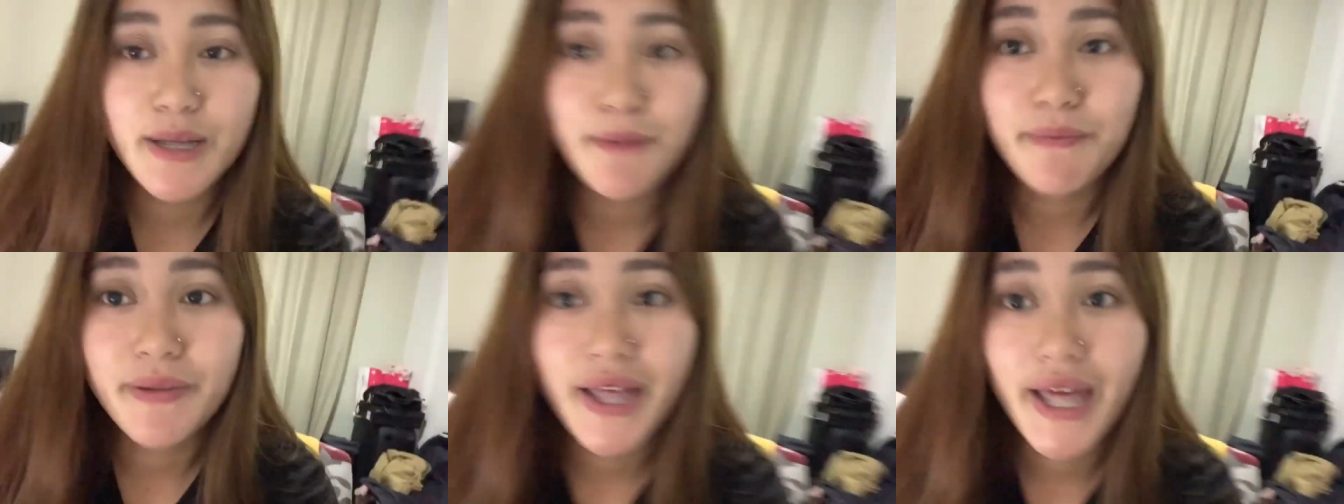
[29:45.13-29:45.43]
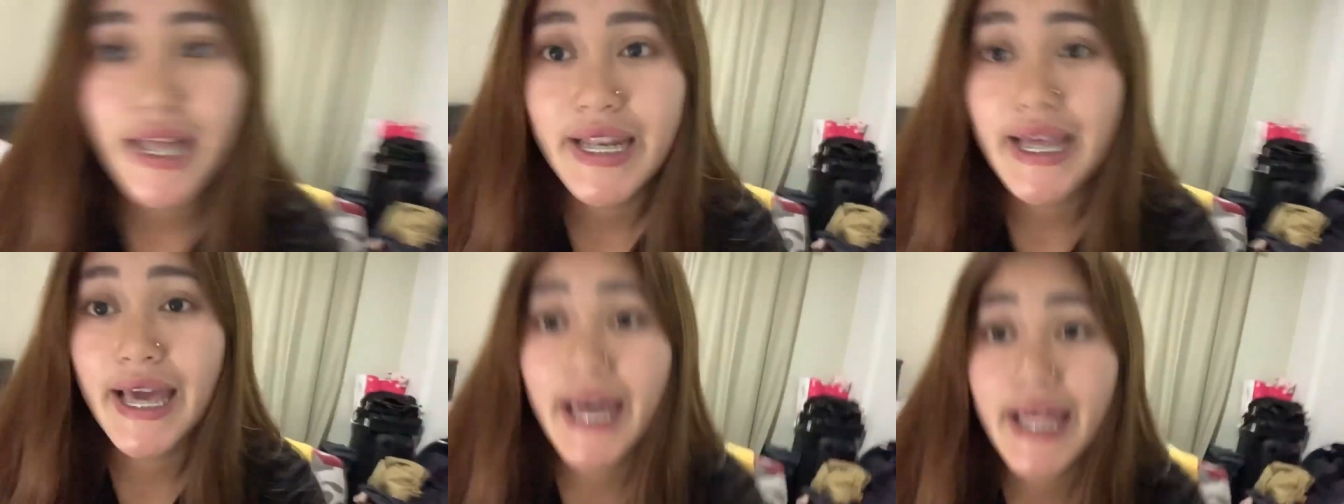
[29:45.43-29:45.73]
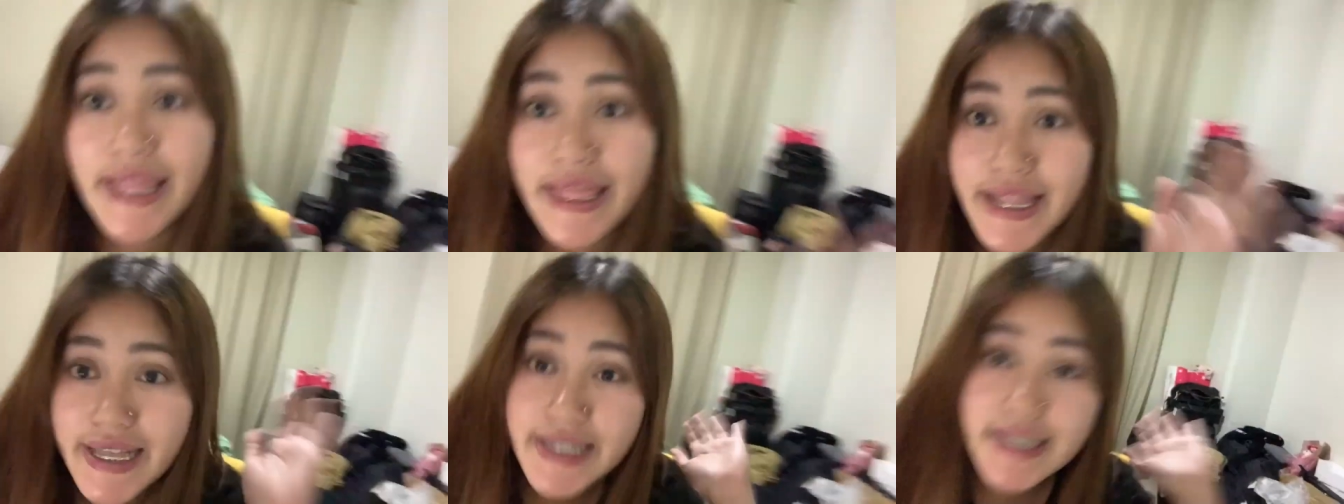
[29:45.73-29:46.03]
plan,
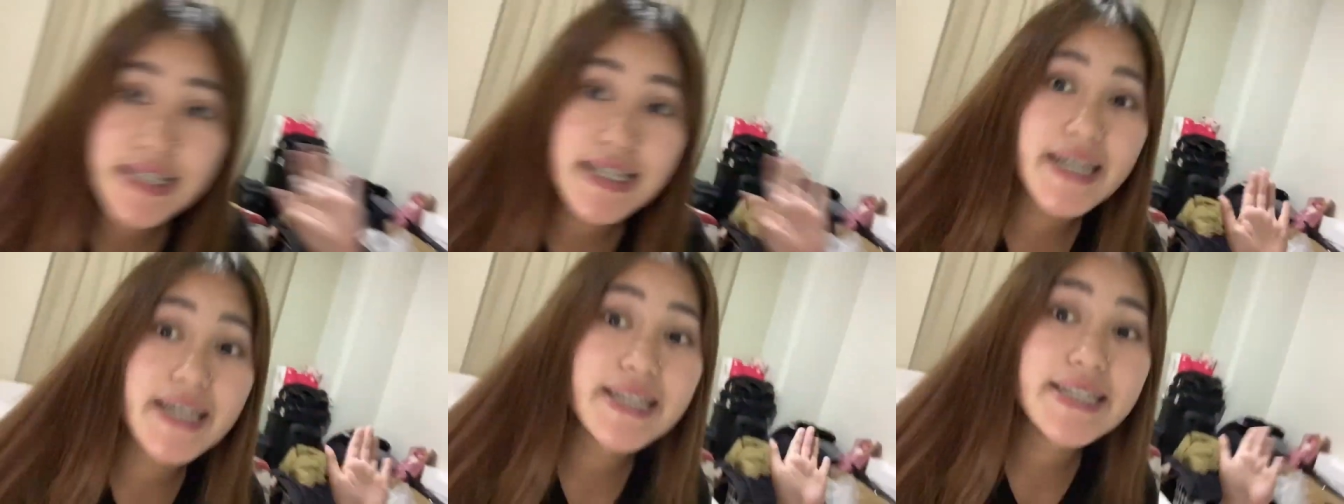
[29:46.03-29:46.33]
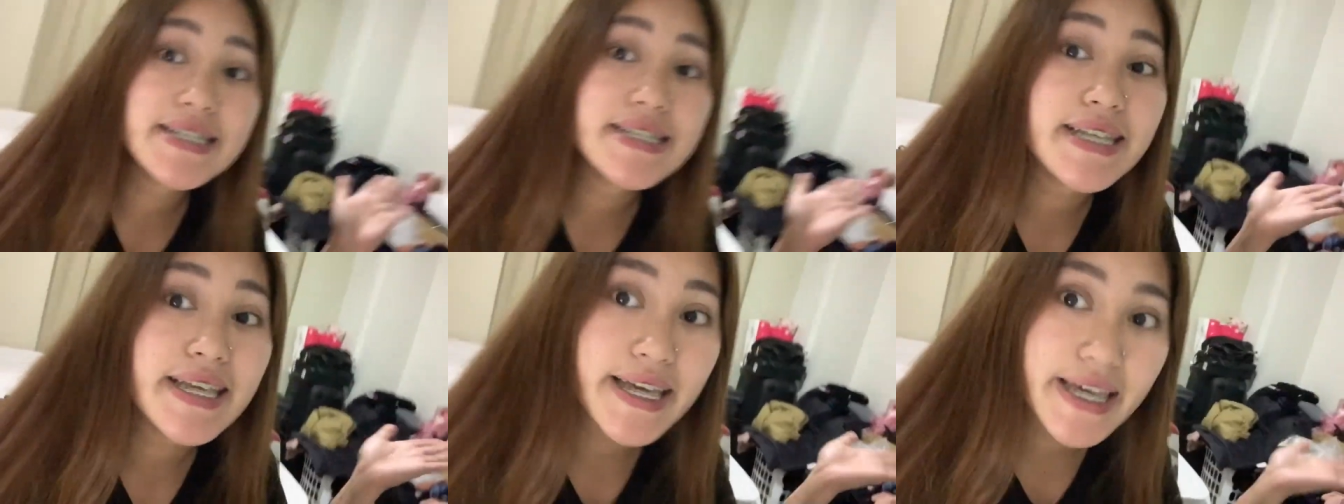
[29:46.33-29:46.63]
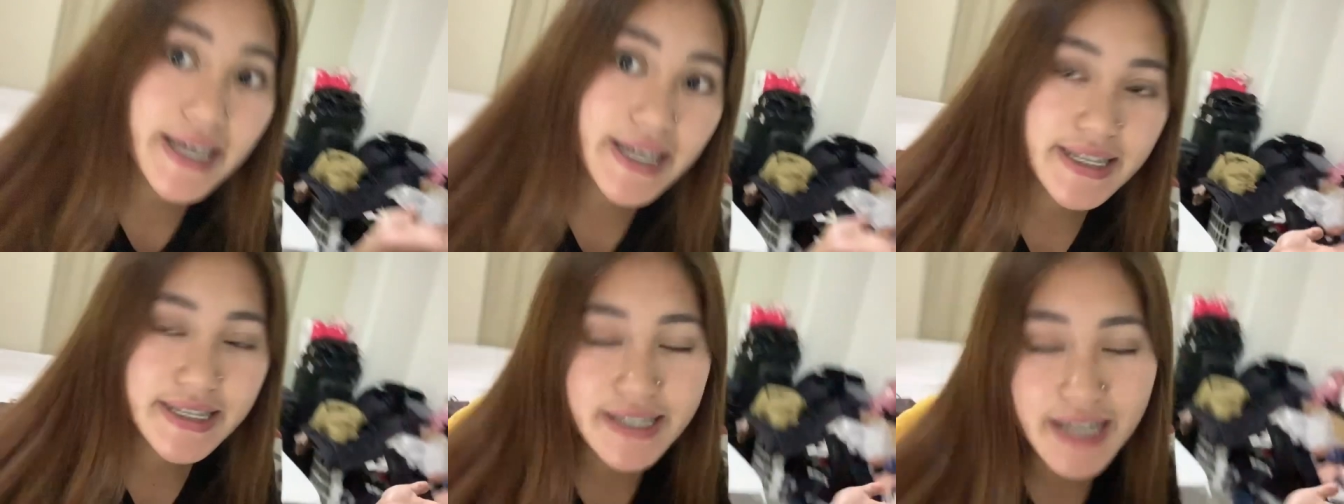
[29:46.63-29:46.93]
and this is
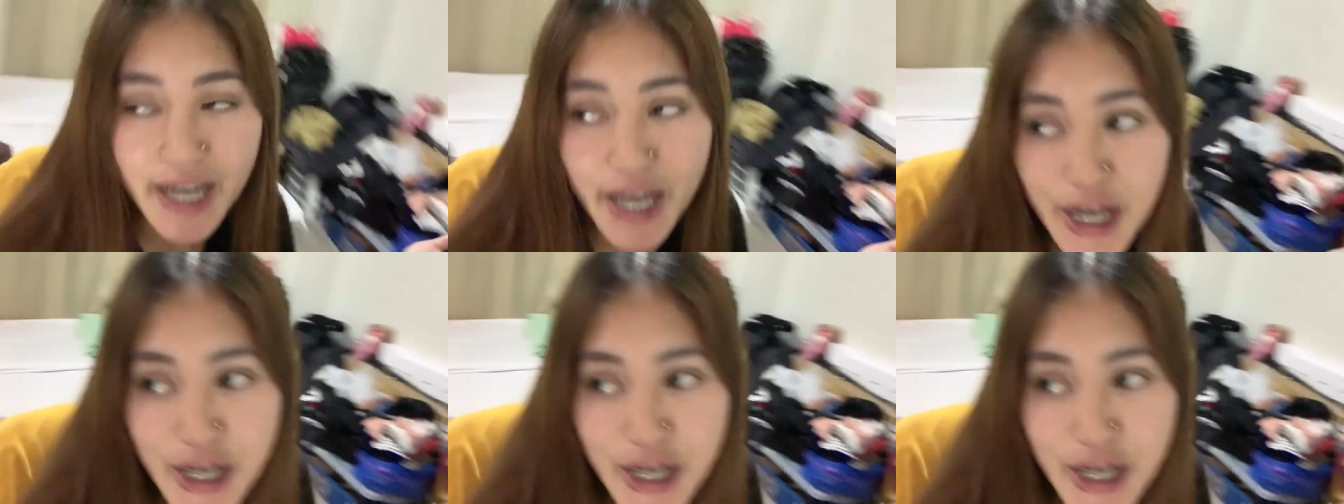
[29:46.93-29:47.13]
it.